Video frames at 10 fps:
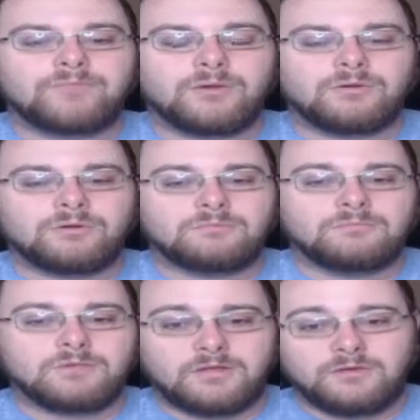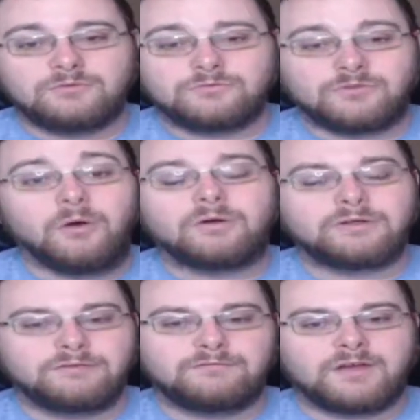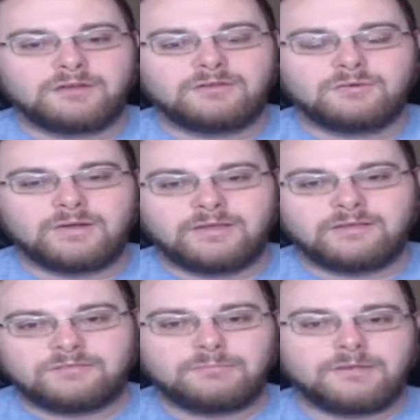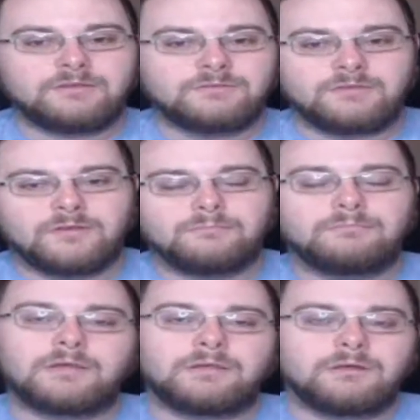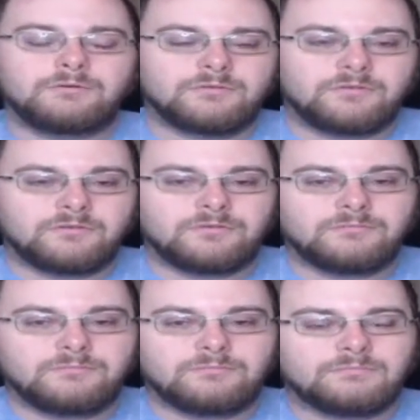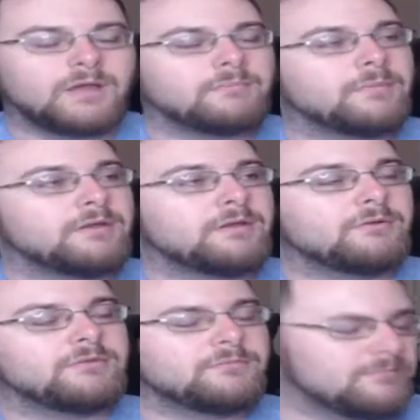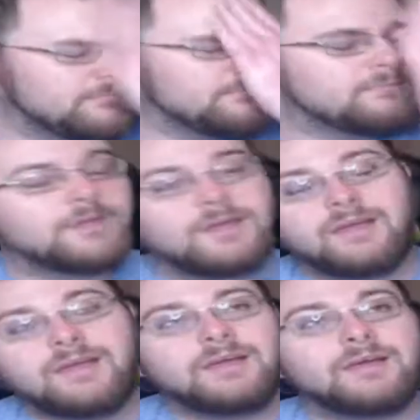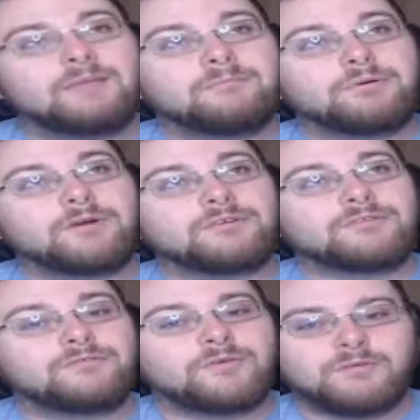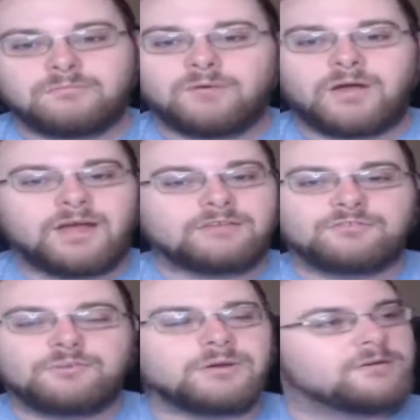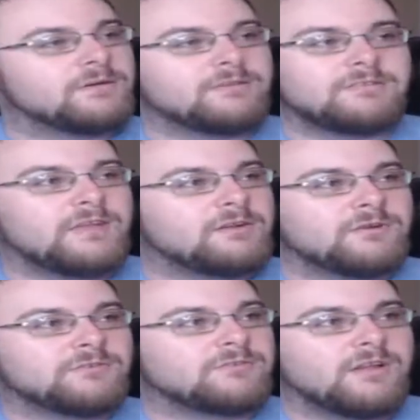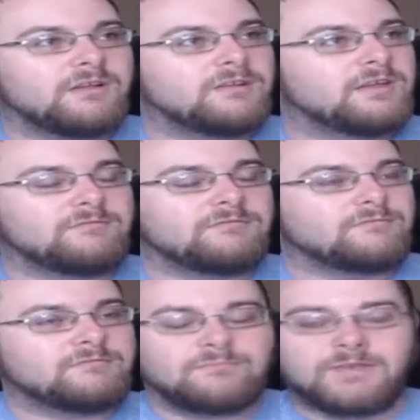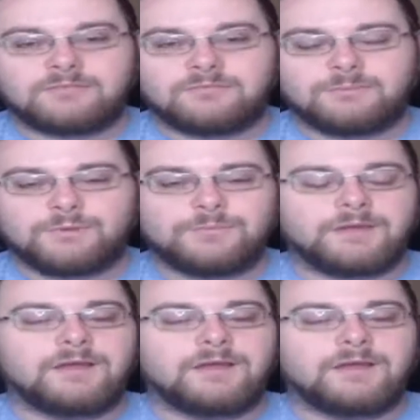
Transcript: Or who's going to fight who, I guess, because Meliodas is... Not Meliodas. Percival, I swear, it's that art style. It messes with me.